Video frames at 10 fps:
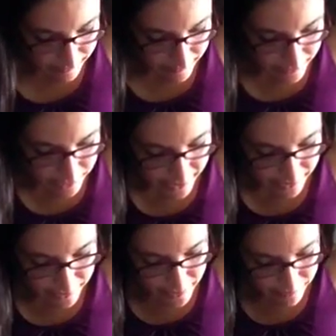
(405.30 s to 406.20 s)
I'm going to try to
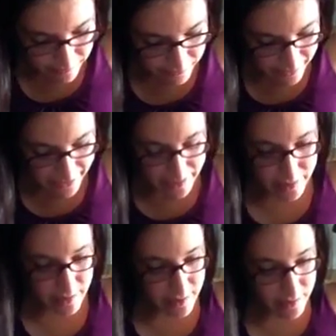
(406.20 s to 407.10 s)
do this
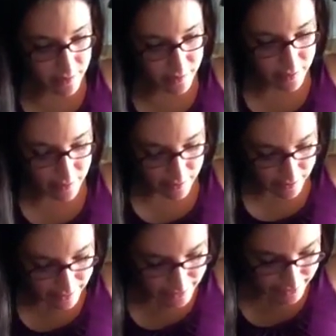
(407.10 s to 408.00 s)
fast
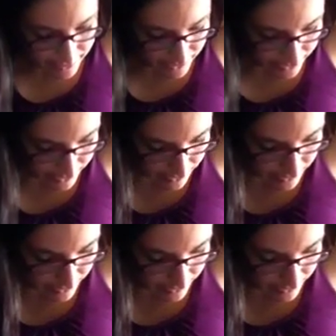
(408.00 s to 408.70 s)
as I can.